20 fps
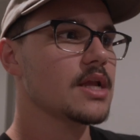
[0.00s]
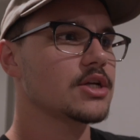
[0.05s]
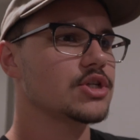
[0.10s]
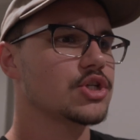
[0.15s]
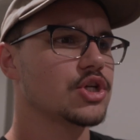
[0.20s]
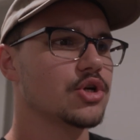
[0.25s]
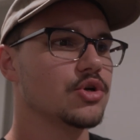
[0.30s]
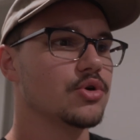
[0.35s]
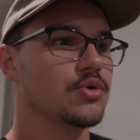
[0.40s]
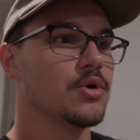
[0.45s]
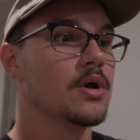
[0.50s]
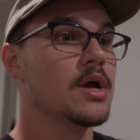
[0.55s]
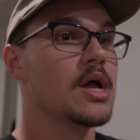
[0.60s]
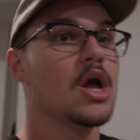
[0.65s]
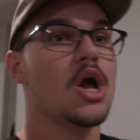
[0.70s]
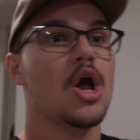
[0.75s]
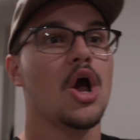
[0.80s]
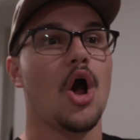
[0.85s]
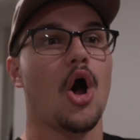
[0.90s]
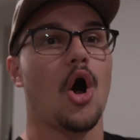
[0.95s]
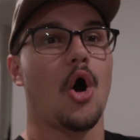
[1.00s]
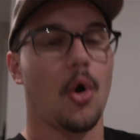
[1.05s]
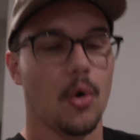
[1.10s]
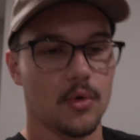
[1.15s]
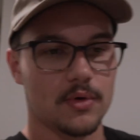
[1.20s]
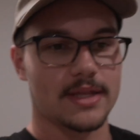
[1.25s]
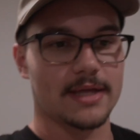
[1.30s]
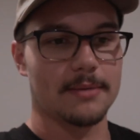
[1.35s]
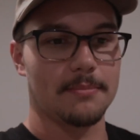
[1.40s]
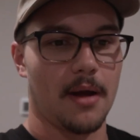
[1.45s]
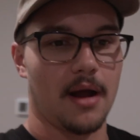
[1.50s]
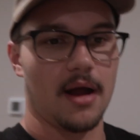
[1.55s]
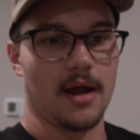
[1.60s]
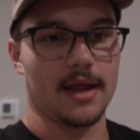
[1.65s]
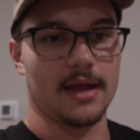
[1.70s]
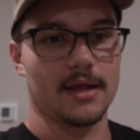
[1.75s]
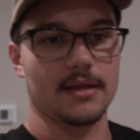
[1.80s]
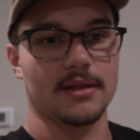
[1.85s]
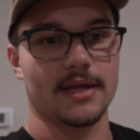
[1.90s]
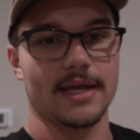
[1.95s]
to only
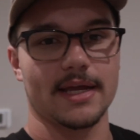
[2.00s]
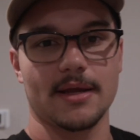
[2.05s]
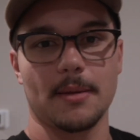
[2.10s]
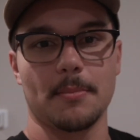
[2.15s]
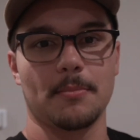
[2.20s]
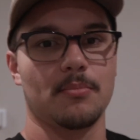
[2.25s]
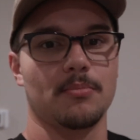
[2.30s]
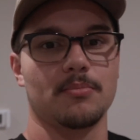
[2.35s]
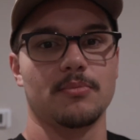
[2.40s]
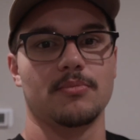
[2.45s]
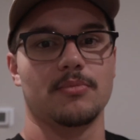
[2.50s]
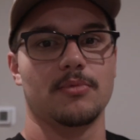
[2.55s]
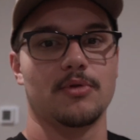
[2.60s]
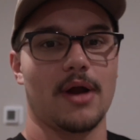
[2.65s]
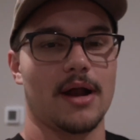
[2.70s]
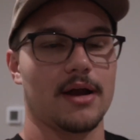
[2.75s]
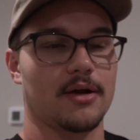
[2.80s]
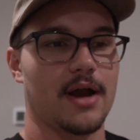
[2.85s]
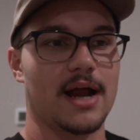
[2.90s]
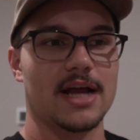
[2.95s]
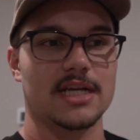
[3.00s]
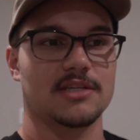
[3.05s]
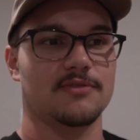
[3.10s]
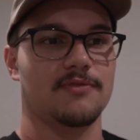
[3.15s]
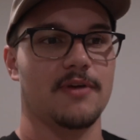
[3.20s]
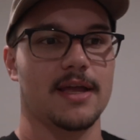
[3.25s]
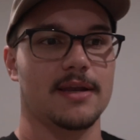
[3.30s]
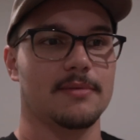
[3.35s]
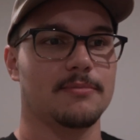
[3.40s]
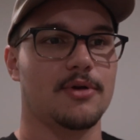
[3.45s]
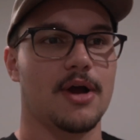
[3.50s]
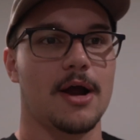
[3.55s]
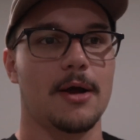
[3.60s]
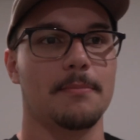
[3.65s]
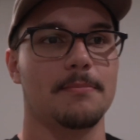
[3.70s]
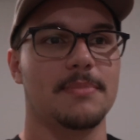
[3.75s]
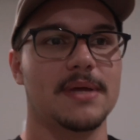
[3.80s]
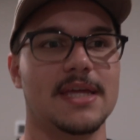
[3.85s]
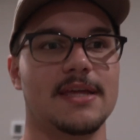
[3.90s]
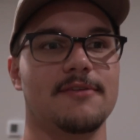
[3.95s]
buying like grass-fed
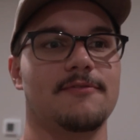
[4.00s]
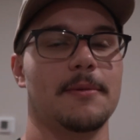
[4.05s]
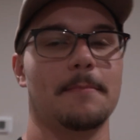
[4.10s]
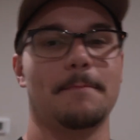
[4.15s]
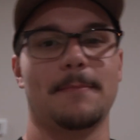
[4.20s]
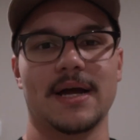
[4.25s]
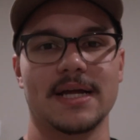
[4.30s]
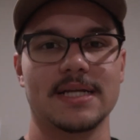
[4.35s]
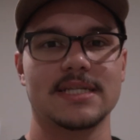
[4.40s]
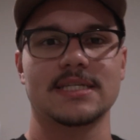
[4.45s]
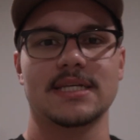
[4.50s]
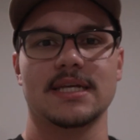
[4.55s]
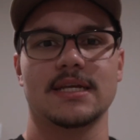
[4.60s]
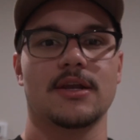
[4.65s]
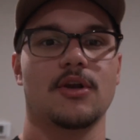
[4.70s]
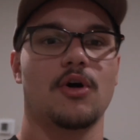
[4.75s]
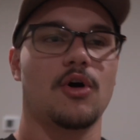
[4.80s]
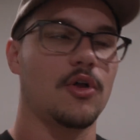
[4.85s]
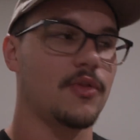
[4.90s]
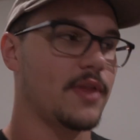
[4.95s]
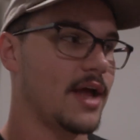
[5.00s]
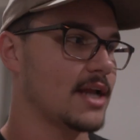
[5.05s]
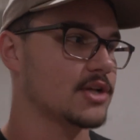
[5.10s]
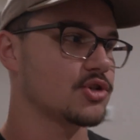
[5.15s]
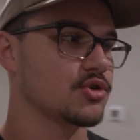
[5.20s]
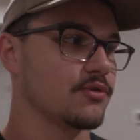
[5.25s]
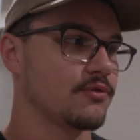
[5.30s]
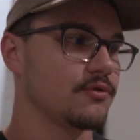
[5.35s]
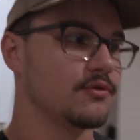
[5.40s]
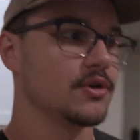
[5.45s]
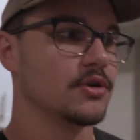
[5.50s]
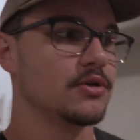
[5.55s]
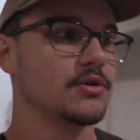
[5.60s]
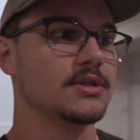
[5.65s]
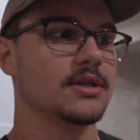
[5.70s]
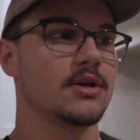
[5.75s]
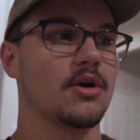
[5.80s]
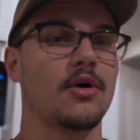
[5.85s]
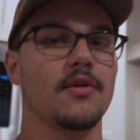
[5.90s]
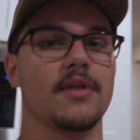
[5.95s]
ground beef and bison and all natural
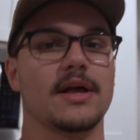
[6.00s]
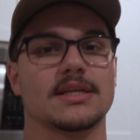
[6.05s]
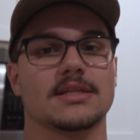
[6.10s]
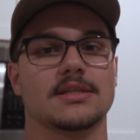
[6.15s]
foods and all that